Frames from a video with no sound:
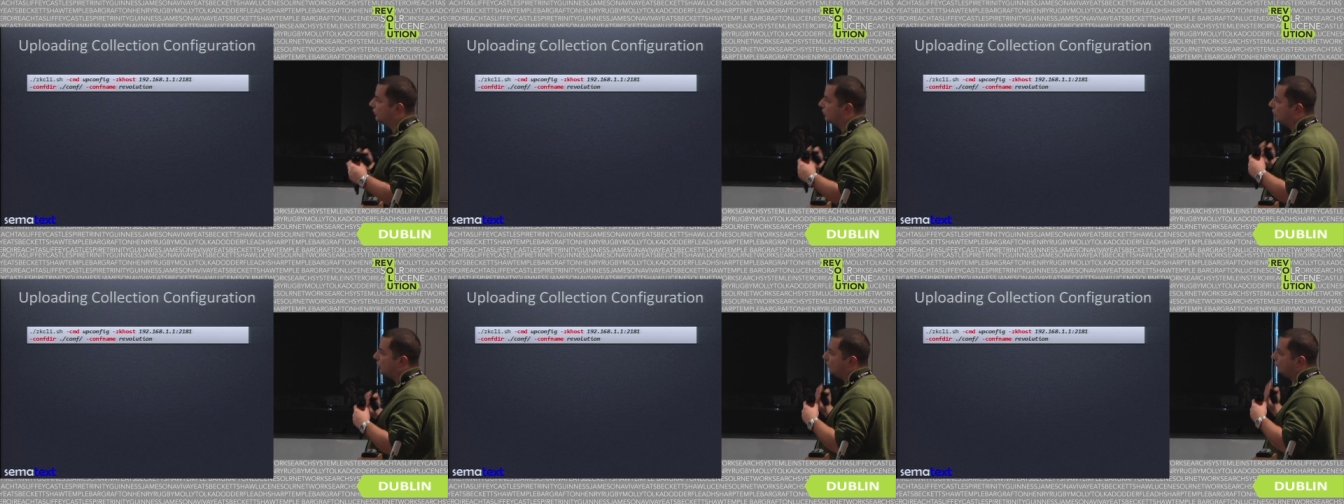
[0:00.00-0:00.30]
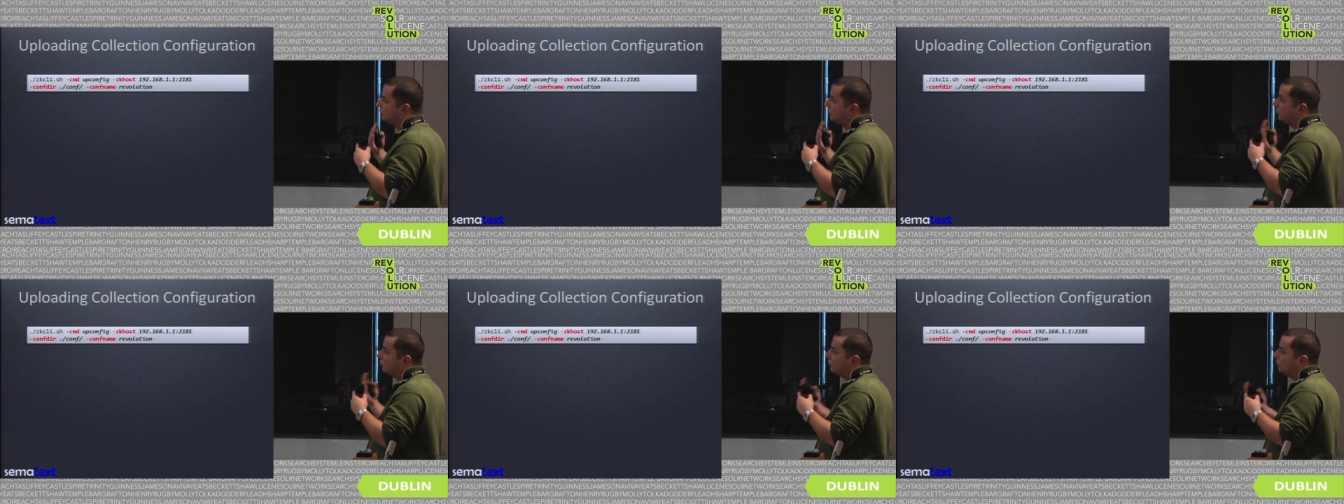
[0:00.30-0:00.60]
of
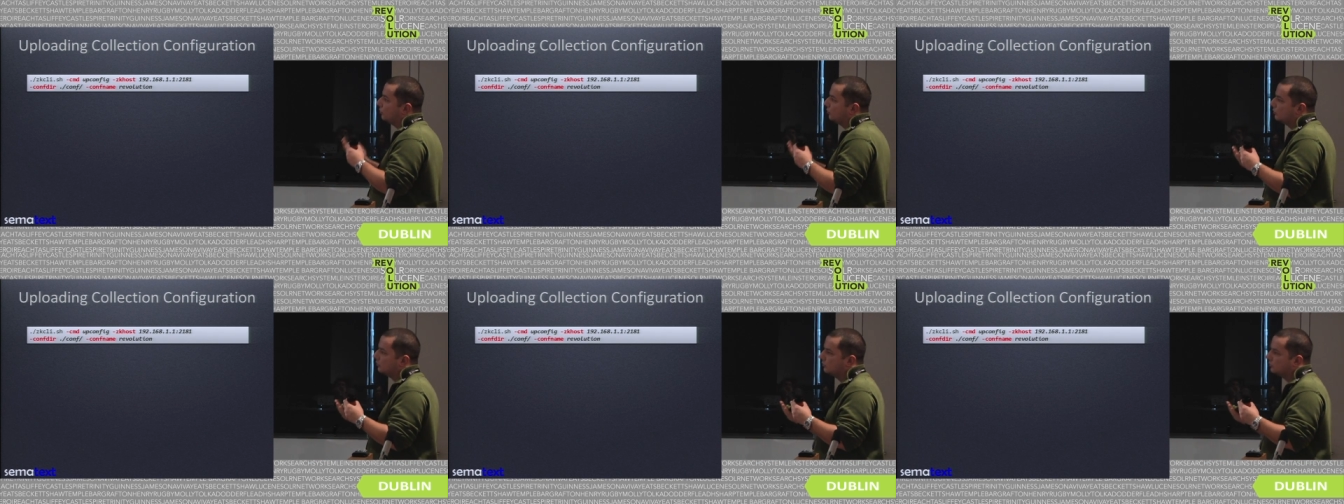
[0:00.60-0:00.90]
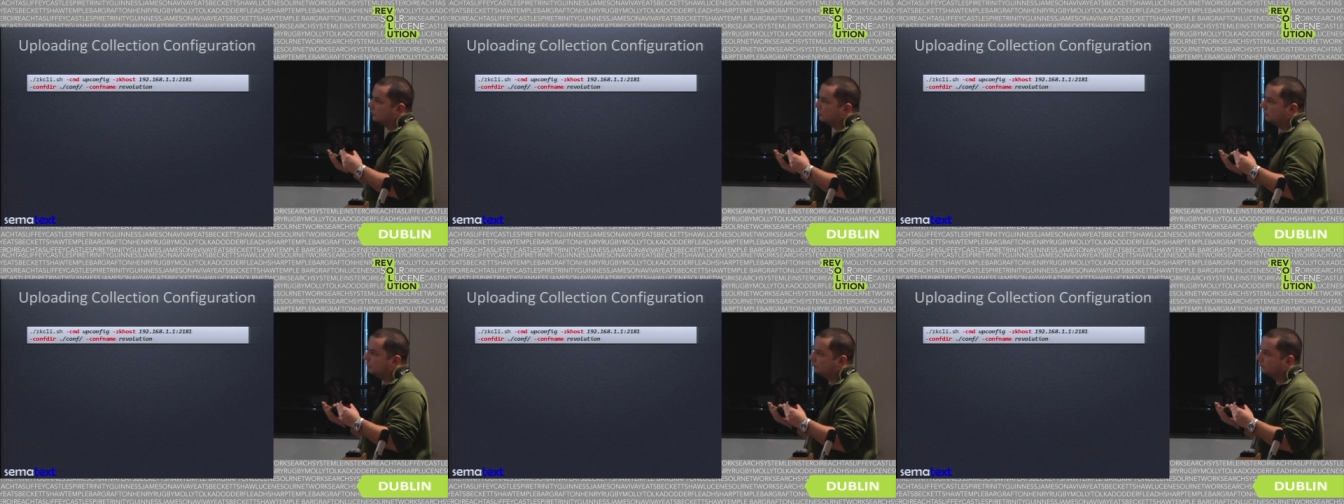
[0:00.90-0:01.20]

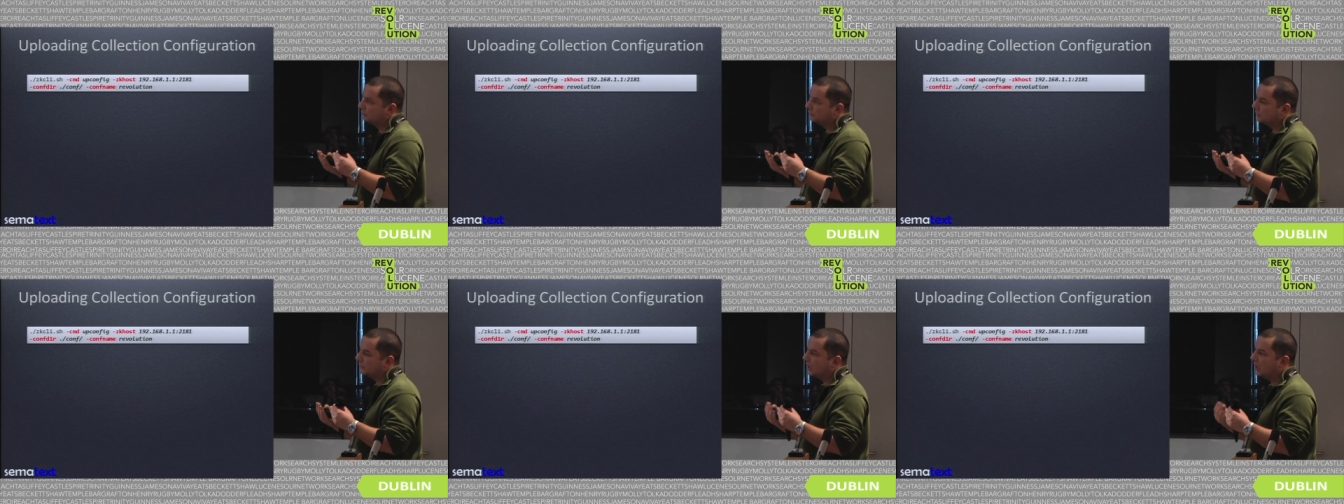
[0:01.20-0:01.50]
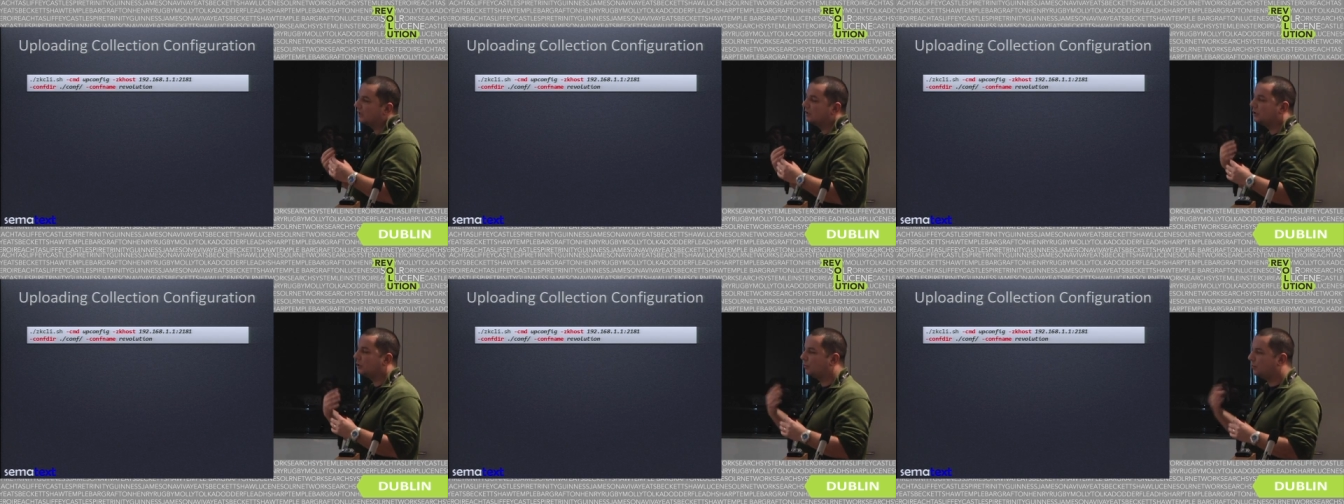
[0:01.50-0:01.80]
uh,
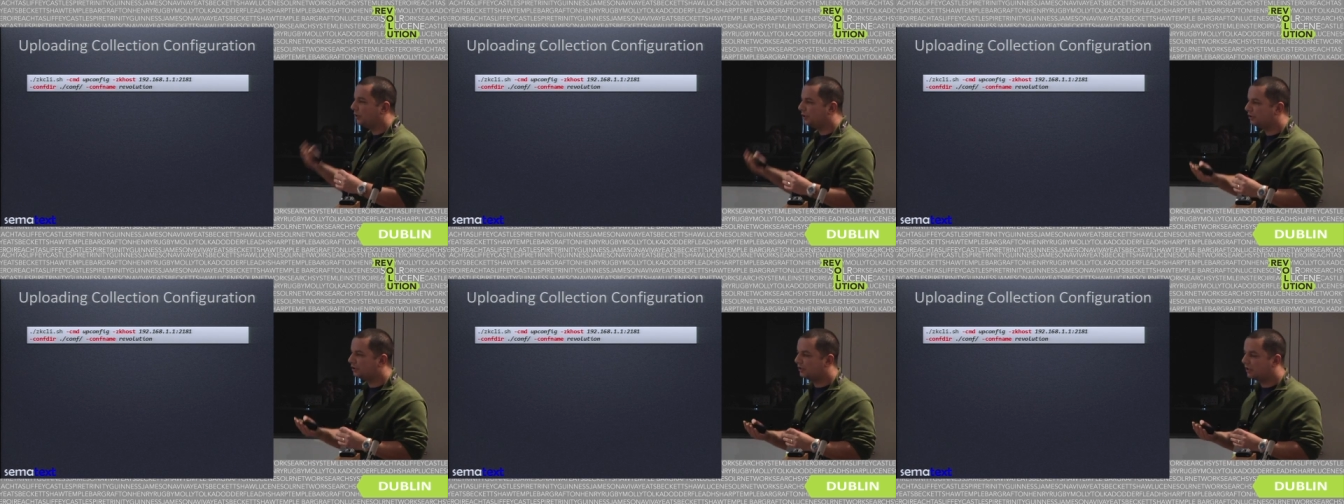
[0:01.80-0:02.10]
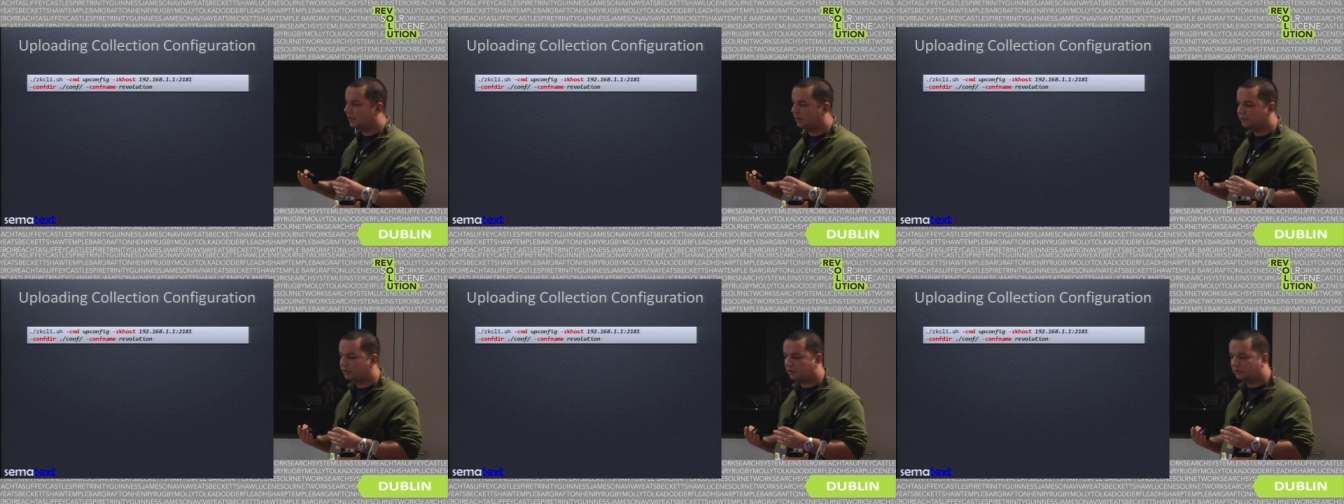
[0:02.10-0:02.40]
under which
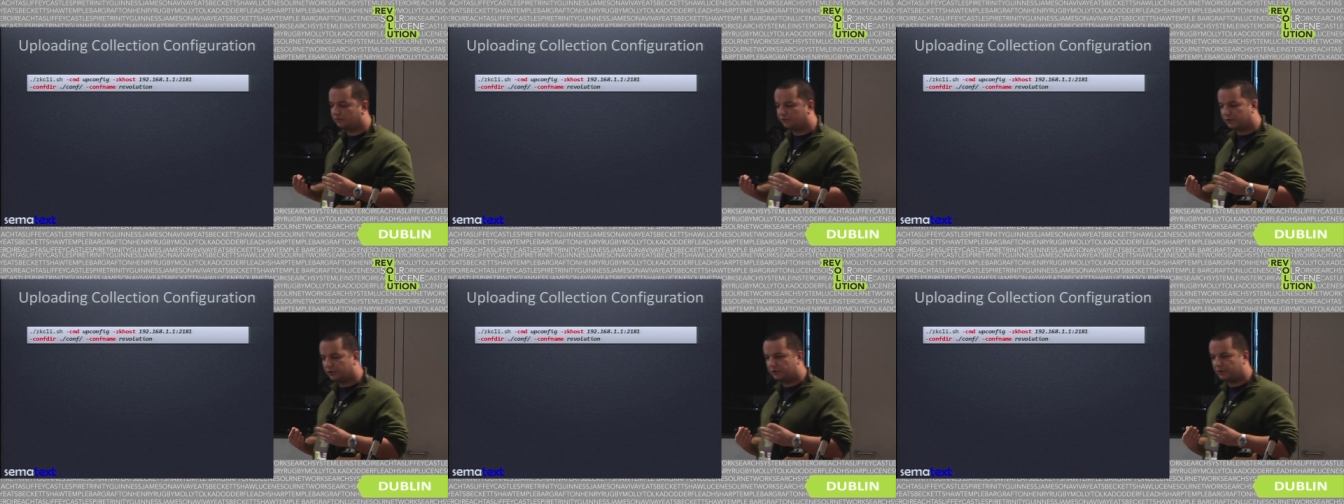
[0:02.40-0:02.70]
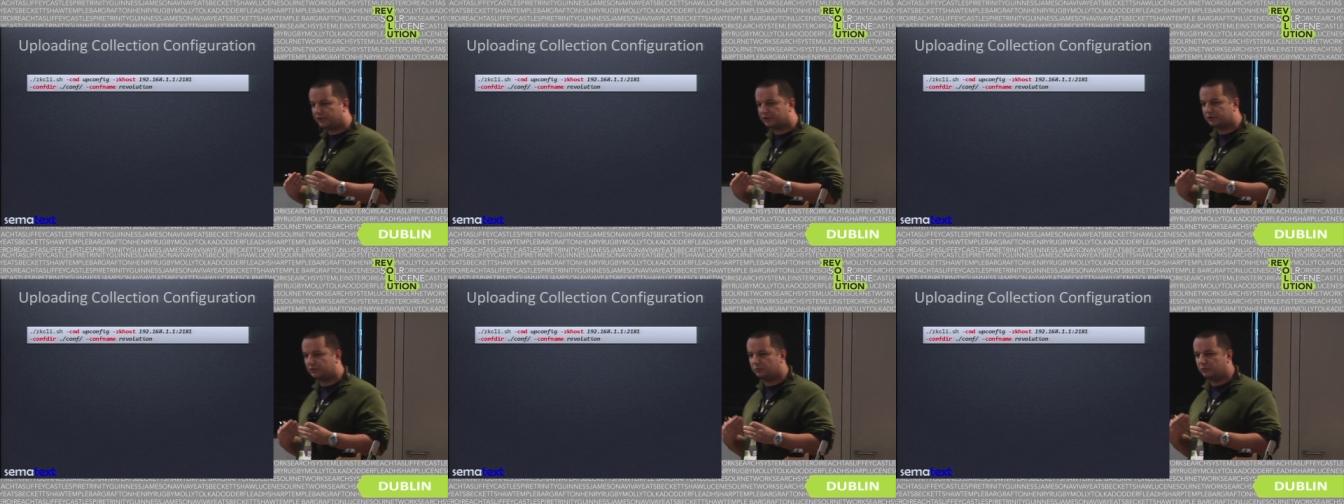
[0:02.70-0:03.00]
our
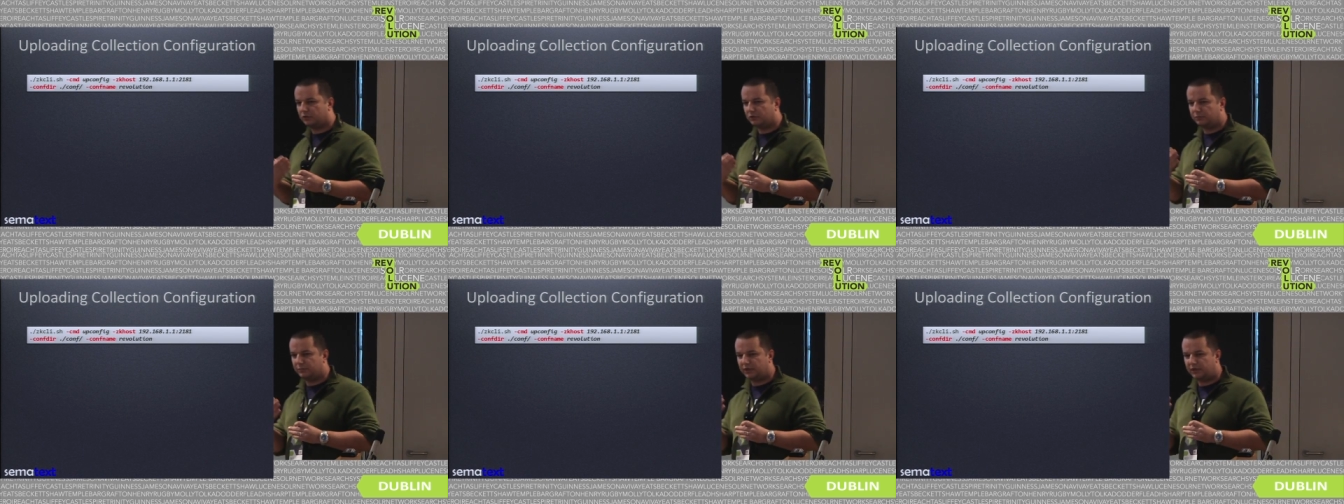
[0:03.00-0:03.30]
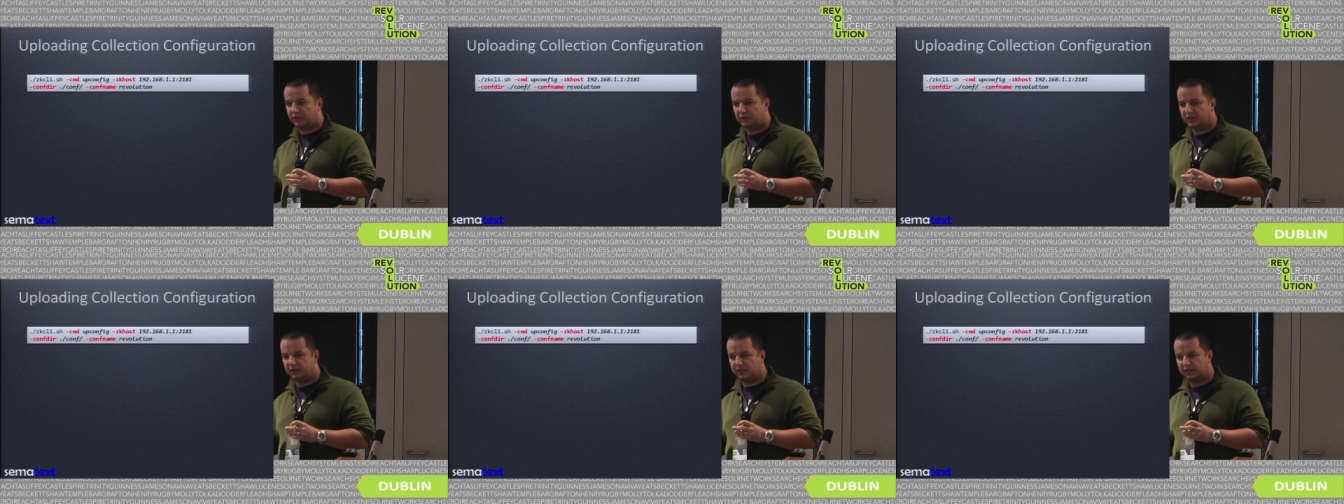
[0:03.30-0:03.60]
configuration will
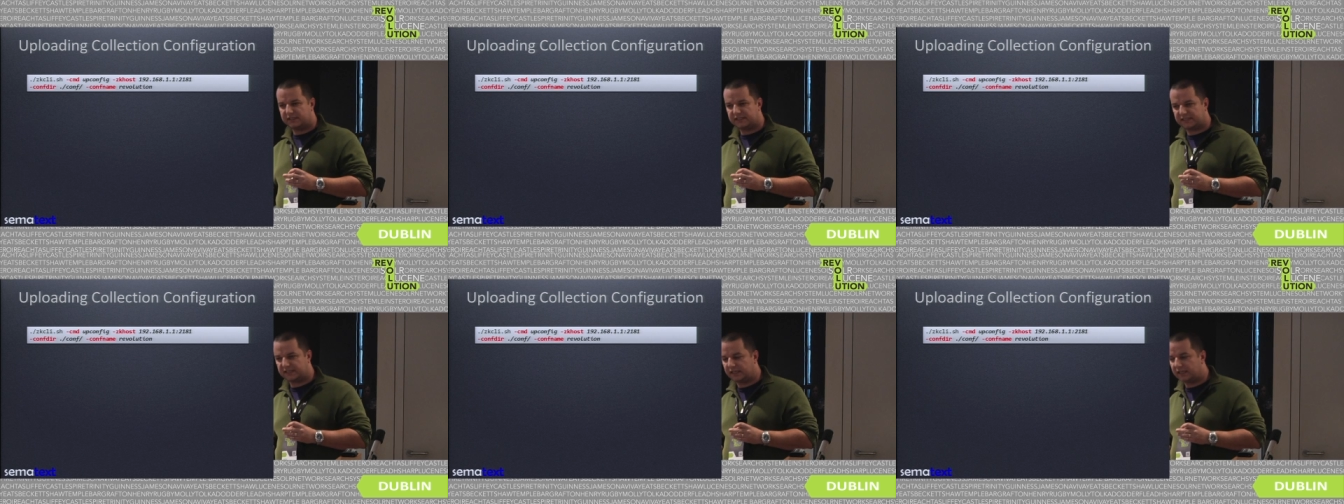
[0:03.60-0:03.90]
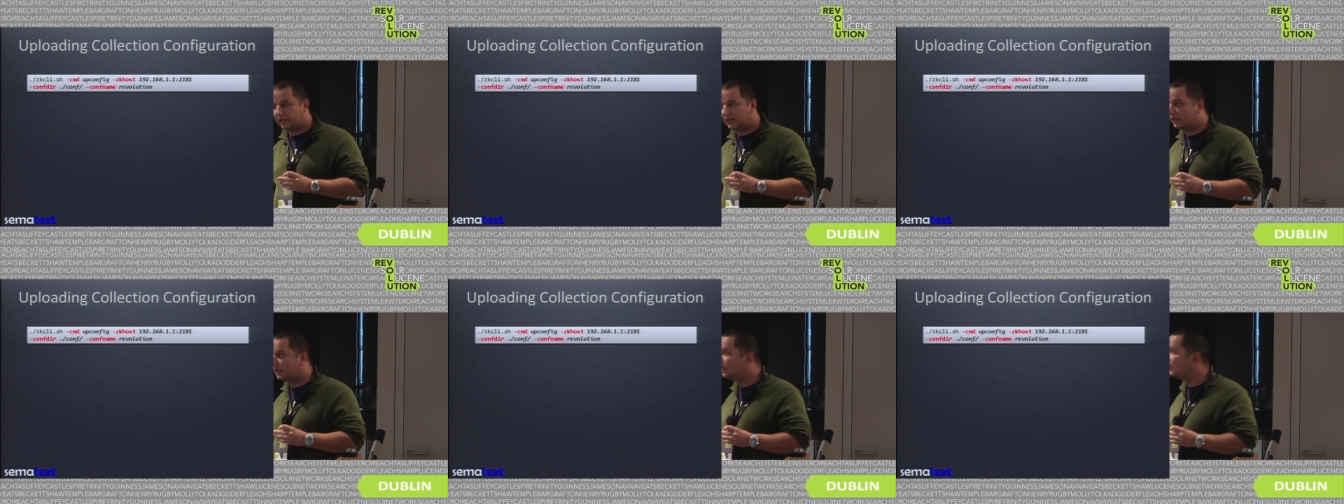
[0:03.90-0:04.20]
be
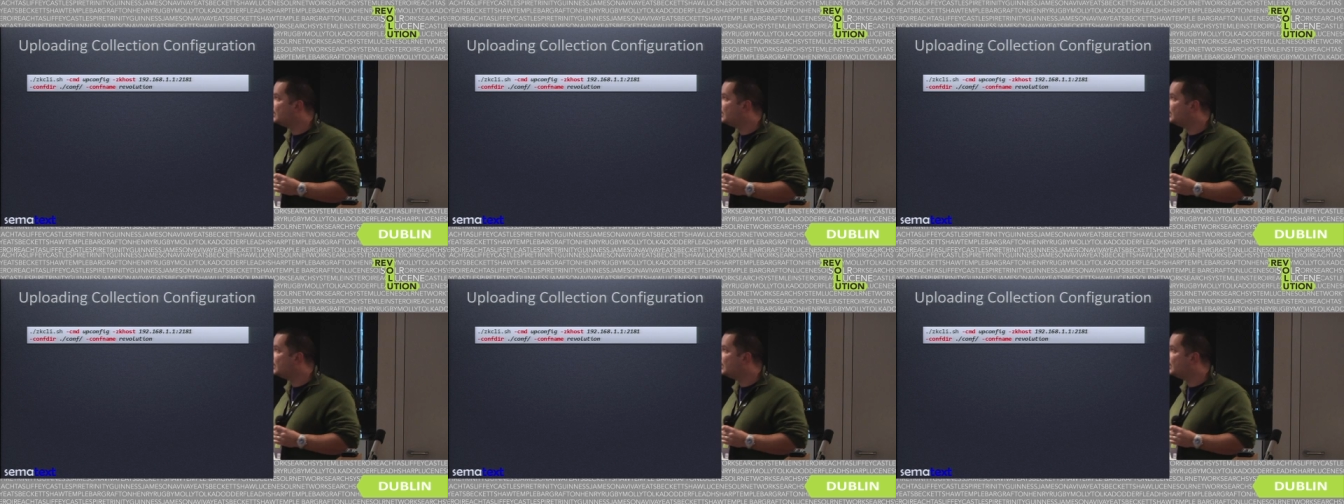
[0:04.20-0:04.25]
seen,